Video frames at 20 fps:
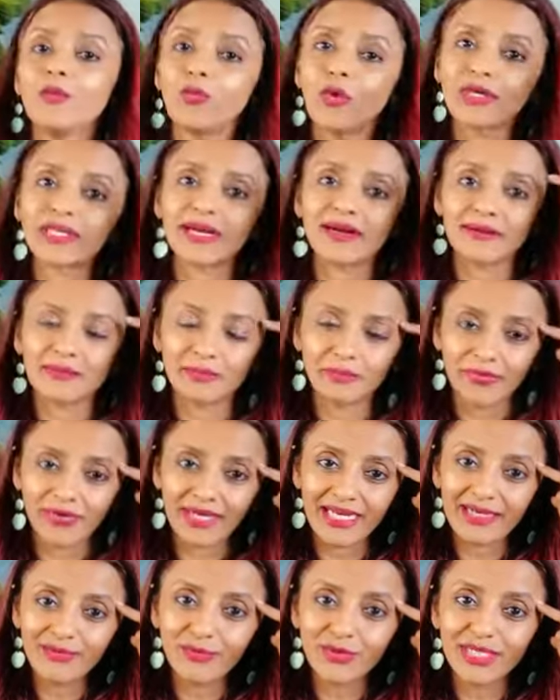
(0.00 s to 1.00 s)
What our
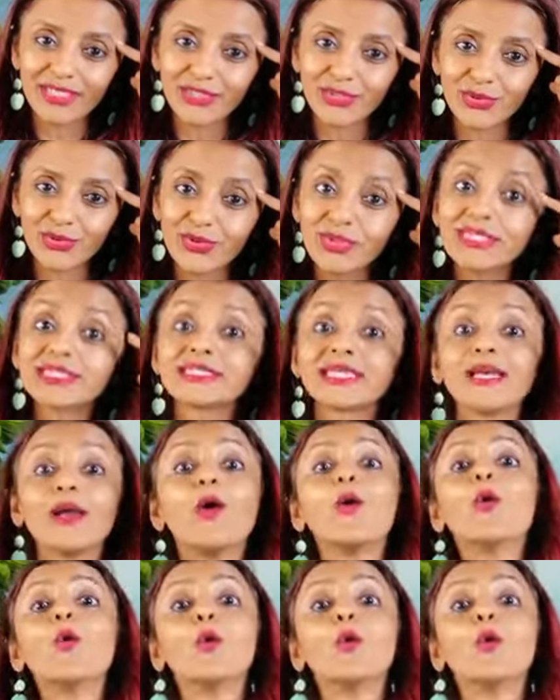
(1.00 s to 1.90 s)
brain will do is say,